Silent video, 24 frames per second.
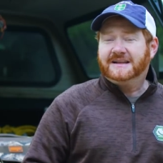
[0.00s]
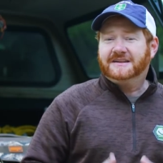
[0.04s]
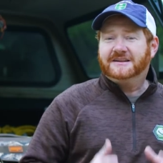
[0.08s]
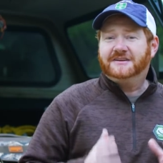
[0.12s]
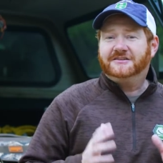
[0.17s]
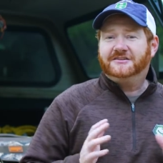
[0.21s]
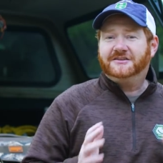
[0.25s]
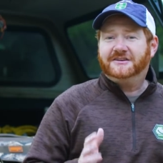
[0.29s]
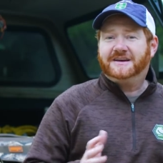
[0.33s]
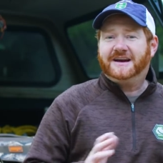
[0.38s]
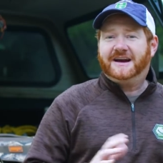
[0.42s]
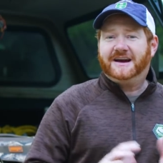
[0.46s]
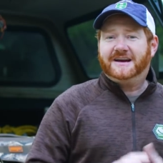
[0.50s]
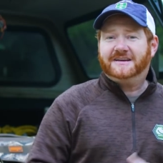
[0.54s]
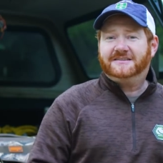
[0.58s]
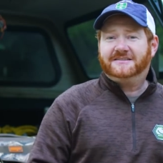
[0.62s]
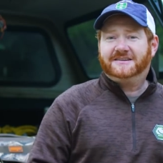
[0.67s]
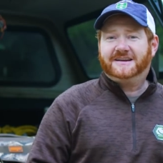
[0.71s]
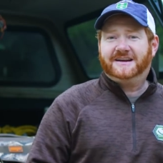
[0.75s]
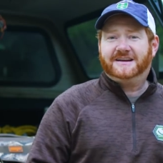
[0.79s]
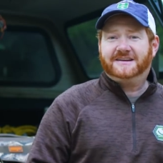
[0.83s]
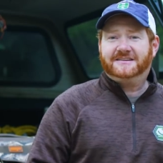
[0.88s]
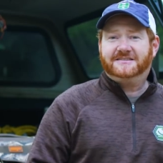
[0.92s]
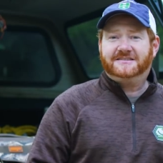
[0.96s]
let you
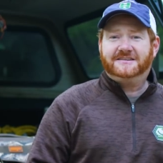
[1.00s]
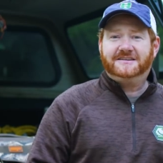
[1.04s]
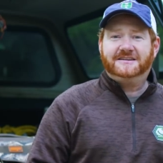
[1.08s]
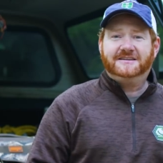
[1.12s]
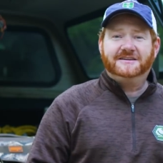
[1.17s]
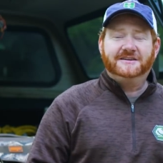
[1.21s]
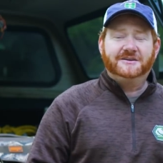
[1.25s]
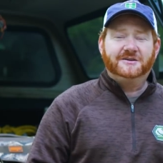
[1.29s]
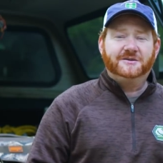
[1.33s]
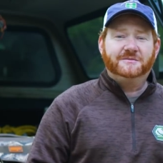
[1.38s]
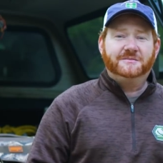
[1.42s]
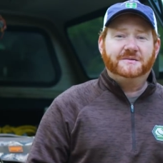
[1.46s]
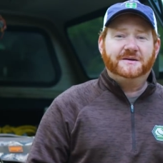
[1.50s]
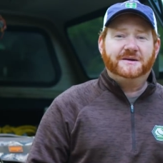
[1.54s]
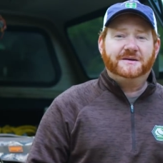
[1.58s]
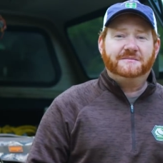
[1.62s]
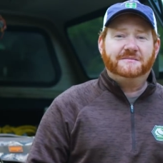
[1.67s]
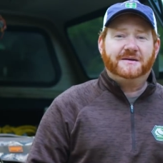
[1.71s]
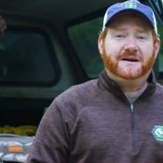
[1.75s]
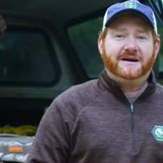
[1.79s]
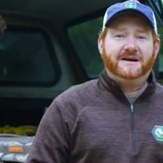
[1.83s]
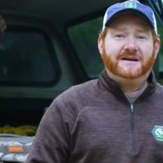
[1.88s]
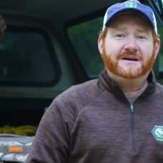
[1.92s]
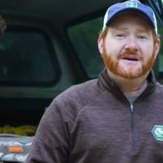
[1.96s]
guys kind of see a little bit
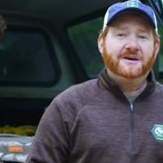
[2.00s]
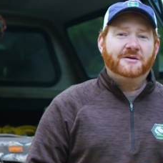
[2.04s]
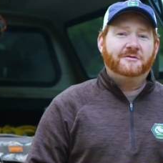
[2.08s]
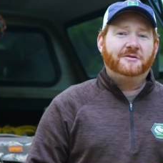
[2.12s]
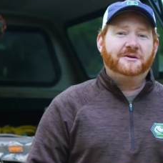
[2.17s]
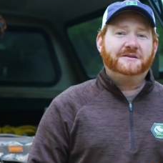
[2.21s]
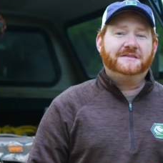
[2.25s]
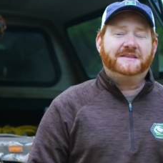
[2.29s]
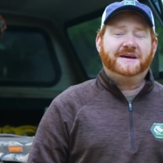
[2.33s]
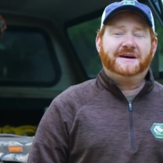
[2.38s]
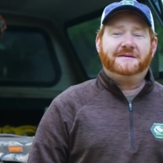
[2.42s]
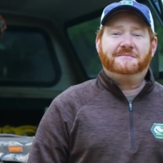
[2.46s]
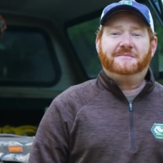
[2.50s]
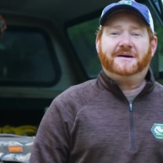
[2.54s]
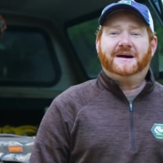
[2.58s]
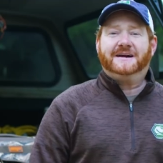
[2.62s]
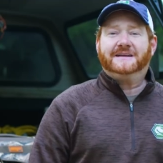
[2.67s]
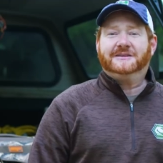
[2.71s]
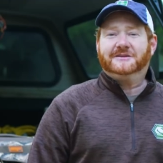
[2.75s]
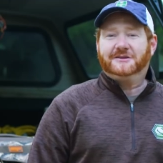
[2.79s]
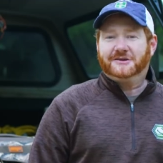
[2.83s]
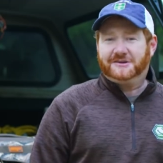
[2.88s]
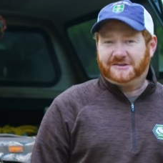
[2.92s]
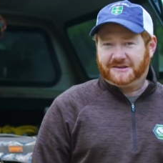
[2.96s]
about what that
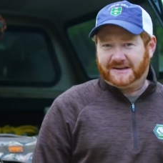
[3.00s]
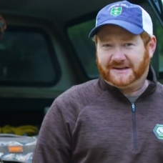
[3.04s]
might look